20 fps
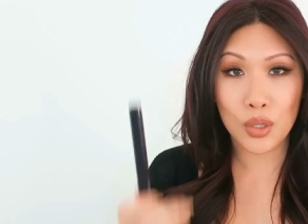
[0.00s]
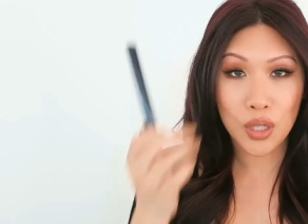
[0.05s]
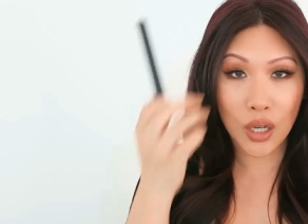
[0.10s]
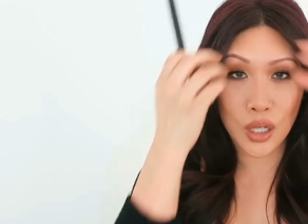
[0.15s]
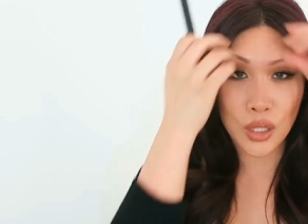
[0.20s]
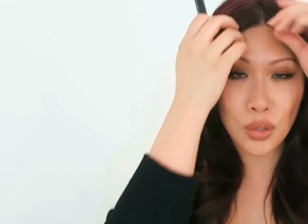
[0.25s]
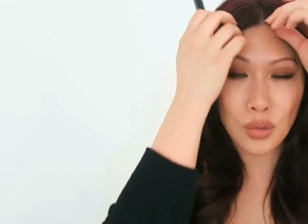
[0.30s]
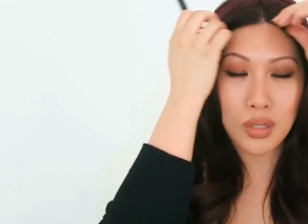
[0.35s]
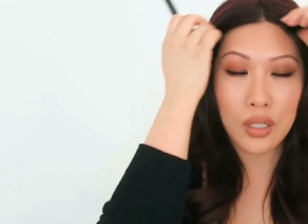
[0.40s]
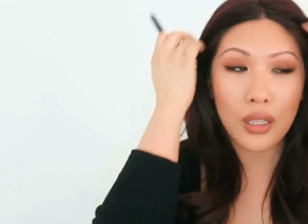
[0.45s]
which
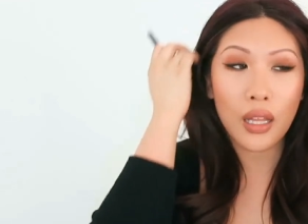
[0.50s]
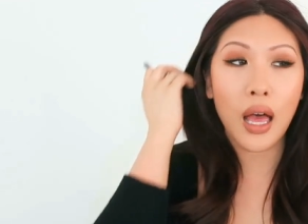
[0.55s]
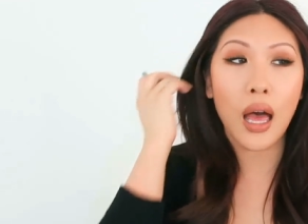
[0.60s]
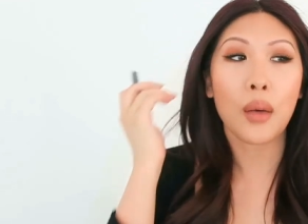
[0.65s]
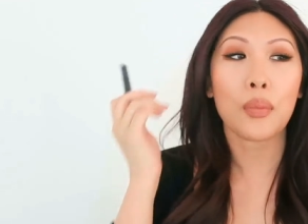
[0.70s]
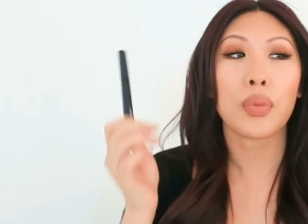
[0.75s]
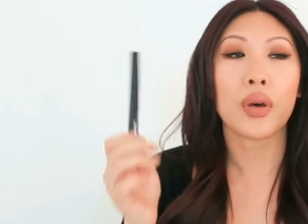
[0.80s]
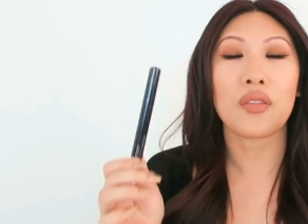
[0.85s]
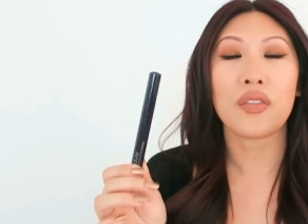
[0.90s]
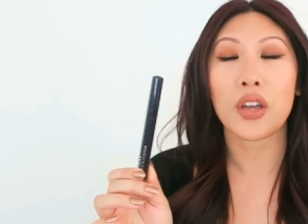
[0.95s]
I use a
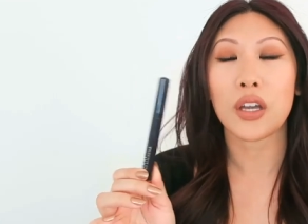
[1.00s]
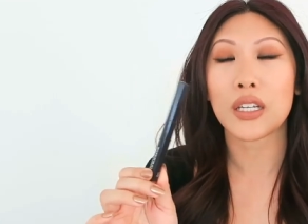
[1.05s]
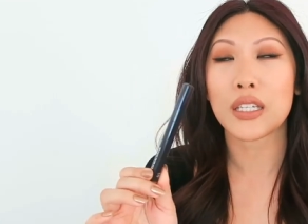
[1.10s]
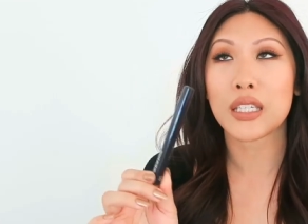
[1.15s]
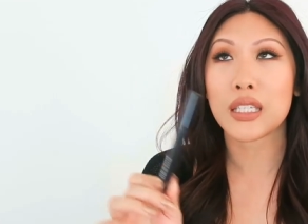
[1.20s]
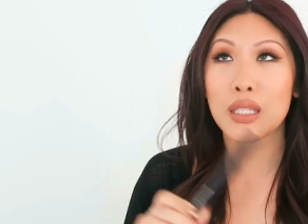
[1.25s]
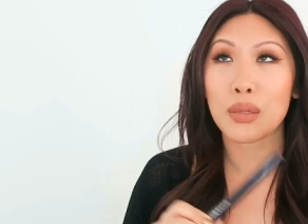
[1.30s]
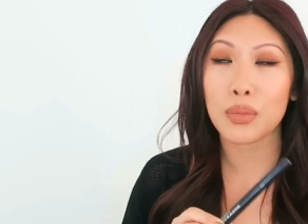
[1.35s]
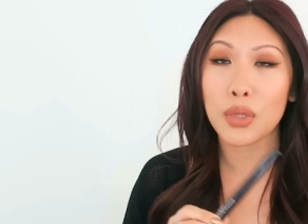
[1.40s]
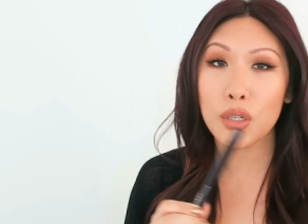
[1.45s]
lot, but very
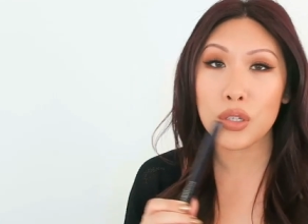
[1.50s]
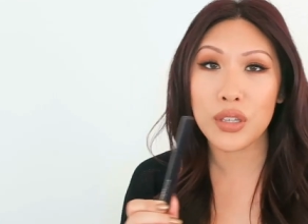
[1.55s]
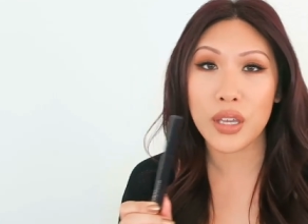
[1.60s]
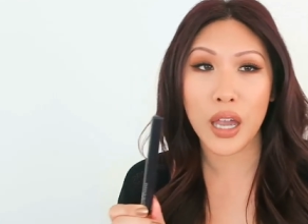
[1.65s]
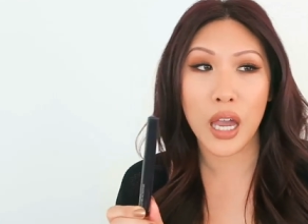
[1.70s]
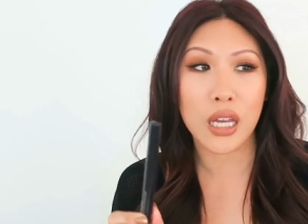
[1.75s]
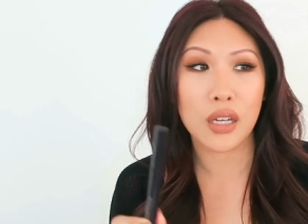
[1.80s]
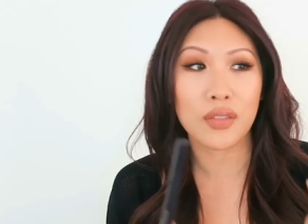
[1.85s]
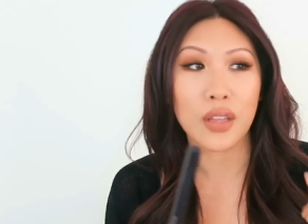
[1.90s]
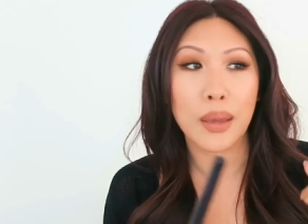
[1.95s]
similar to
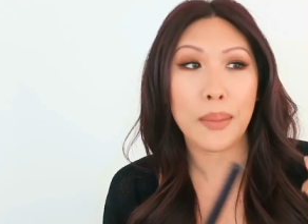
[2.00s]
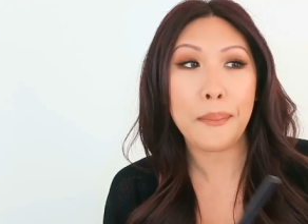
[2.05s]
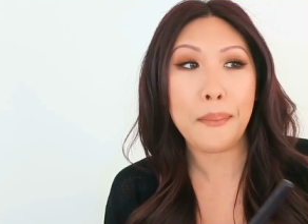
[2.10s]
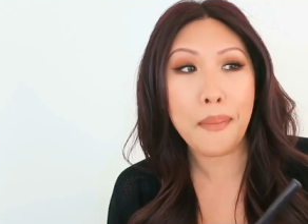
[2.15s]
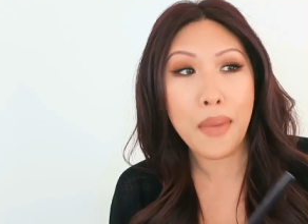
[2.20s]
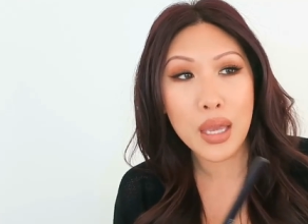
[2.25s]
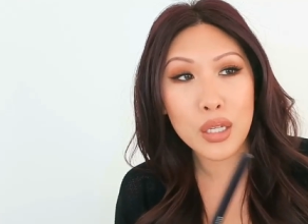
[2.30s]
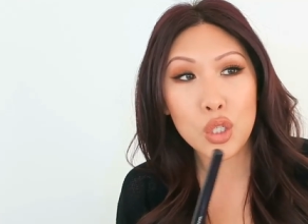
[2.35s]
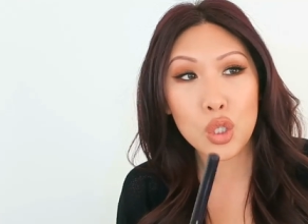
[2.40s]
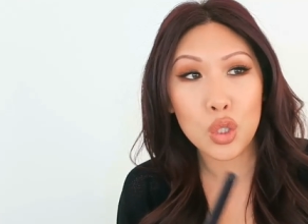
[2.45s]
that kind of like
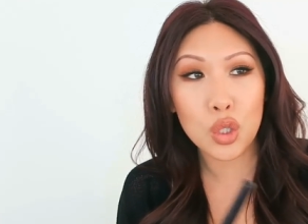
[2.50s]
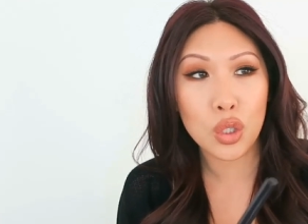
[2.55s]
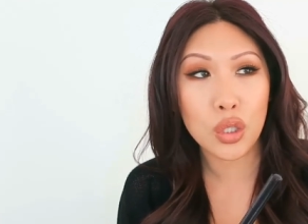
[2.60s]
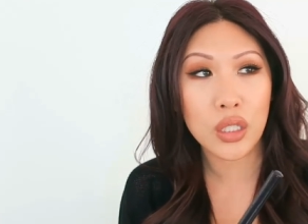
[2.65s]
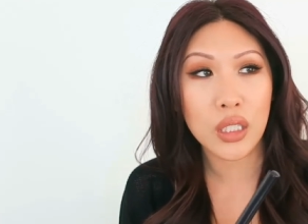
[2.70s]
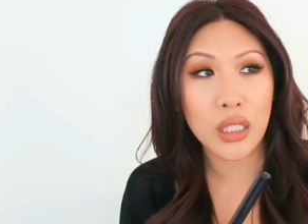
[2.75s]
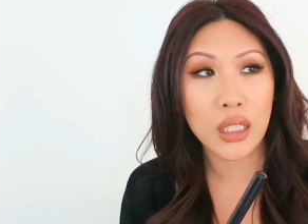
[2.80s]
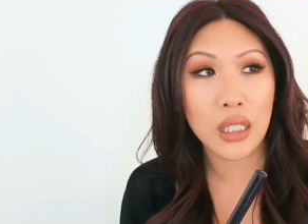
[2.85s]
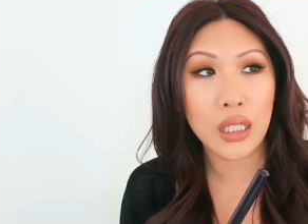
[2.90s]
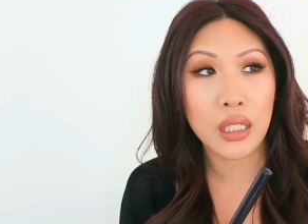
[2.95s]

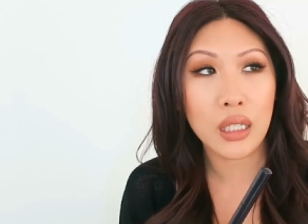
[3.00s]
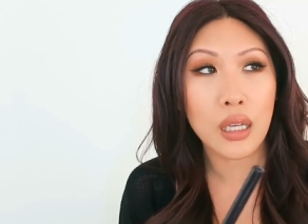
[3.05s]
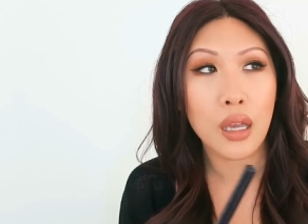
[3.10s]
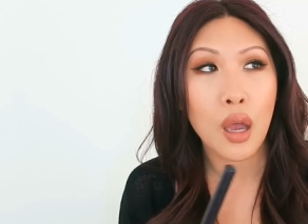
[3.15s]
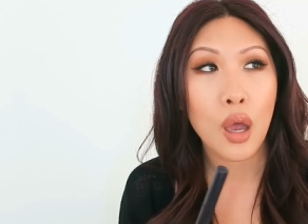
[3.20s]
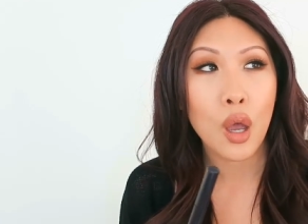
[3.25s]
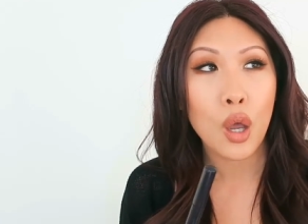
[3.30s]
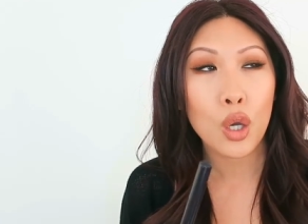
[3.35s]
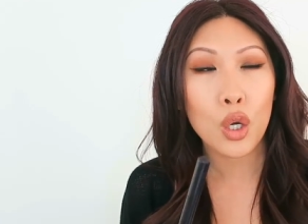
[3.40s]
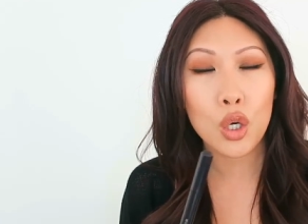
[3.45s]

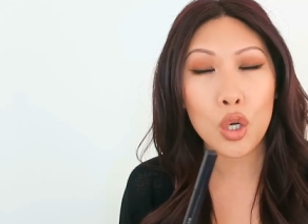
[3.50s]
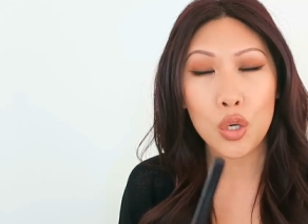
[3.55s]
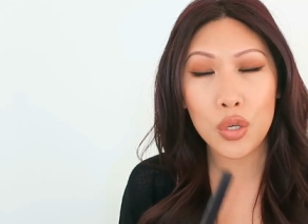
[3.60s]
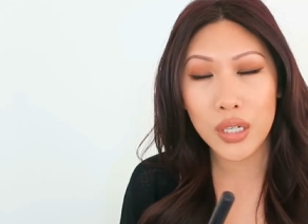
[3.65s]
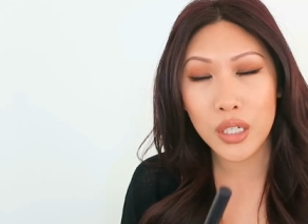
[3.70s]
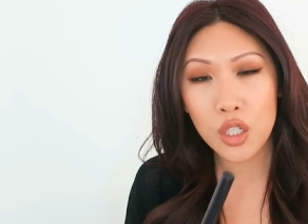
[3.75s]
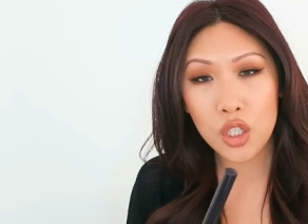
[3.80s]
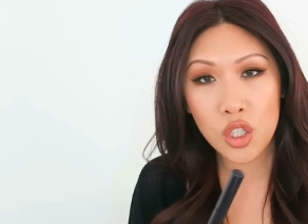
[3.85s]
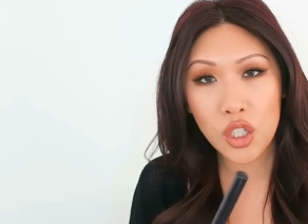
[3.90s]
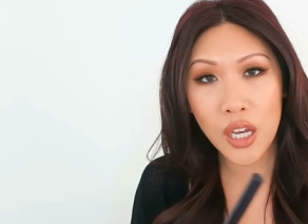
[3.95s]
mustardy
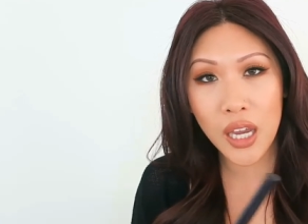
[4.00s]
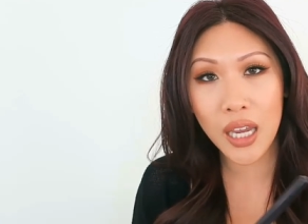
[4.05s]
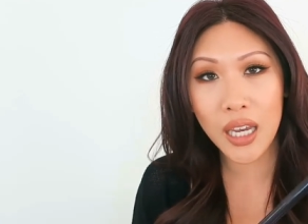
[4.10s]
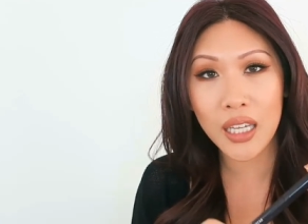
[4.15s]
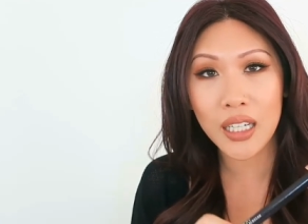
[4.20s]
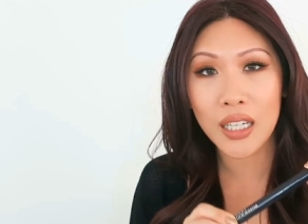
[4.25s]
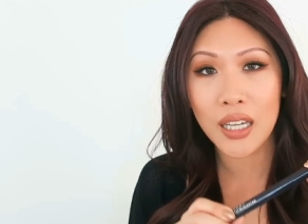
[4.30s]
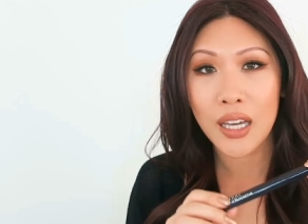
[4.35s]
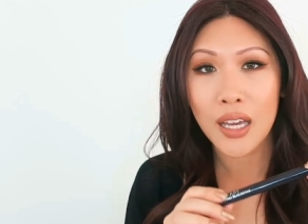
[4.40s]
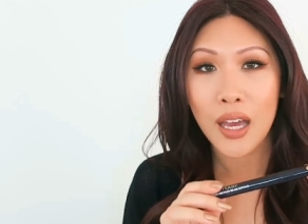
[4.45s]
crease
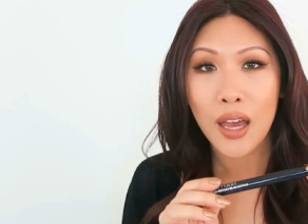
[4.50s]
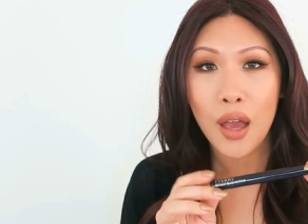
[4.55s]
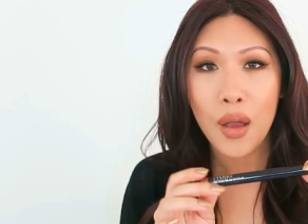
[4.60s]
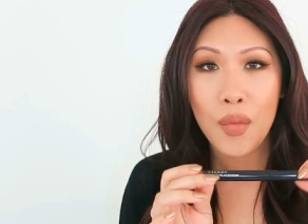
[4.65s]
shade.